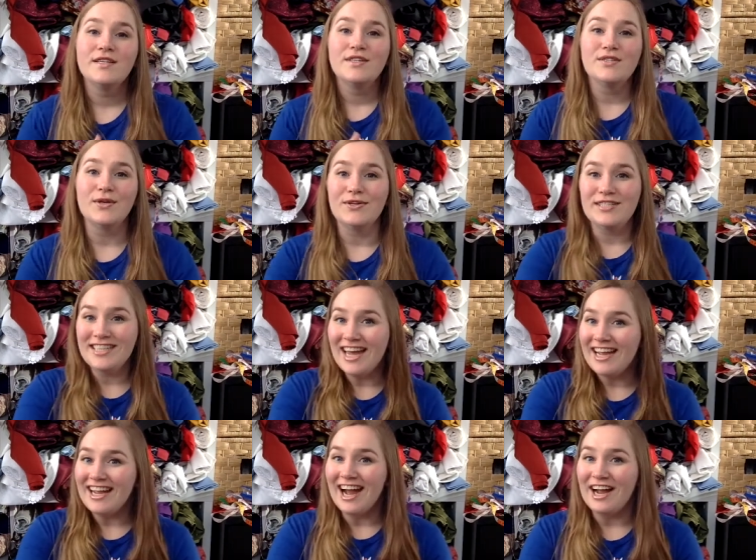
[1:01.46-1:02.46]
So
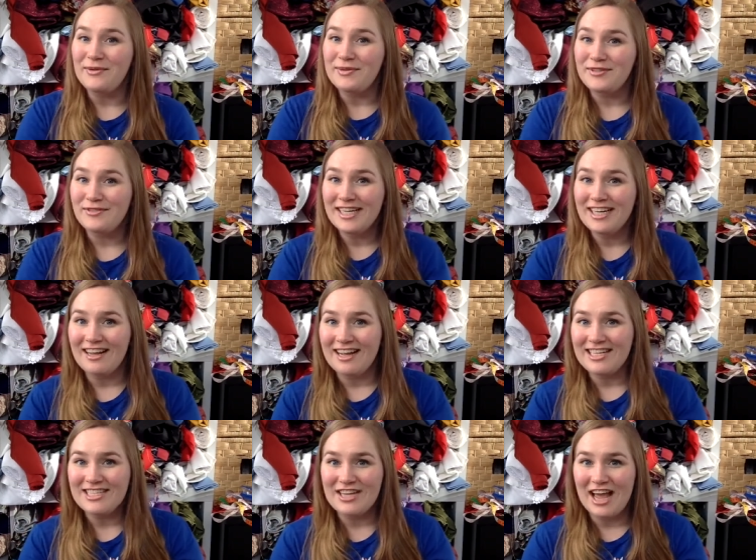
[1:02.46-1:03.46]
today I would really
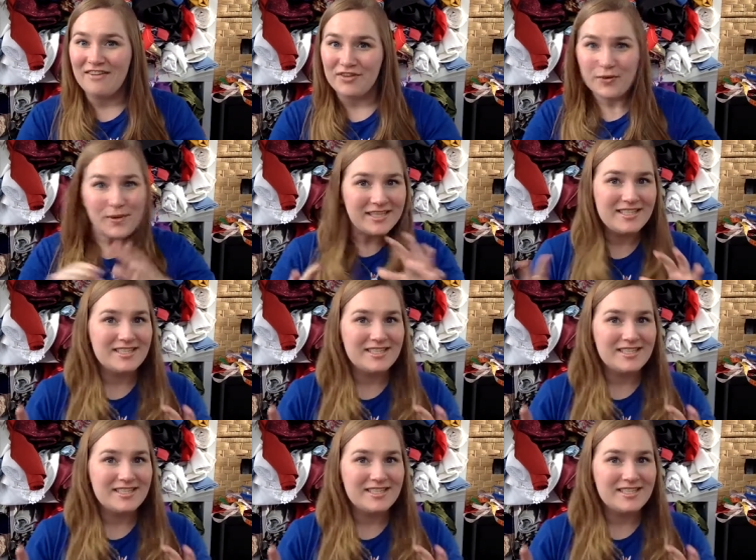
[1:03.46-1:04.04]
like to have a quick